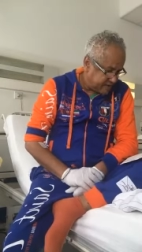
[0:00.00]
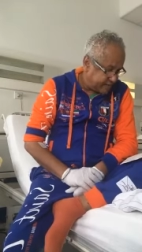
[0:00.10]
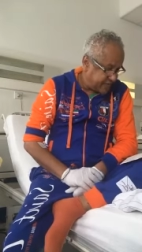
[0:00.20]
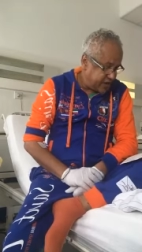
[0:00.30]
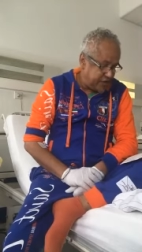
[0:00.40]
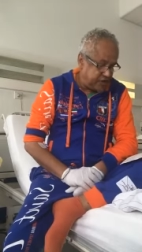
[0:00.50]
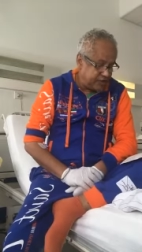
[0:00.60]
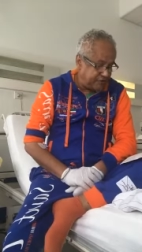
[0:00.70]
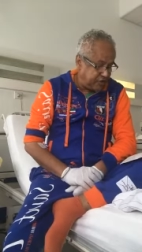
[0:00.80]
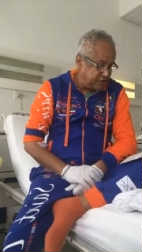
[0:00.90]
V
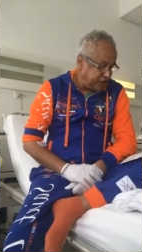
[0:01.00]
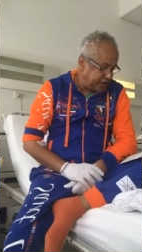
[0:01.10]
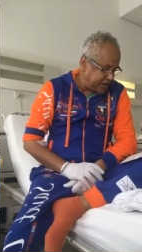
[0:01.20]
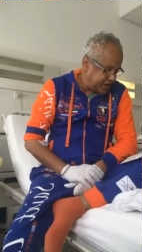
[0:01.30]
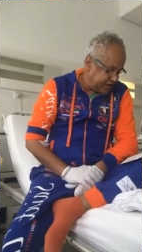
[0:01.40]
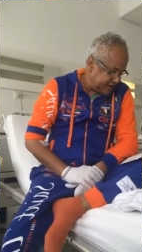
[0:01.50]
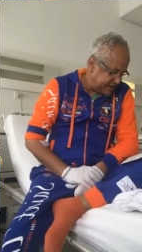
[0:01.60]
is visionary,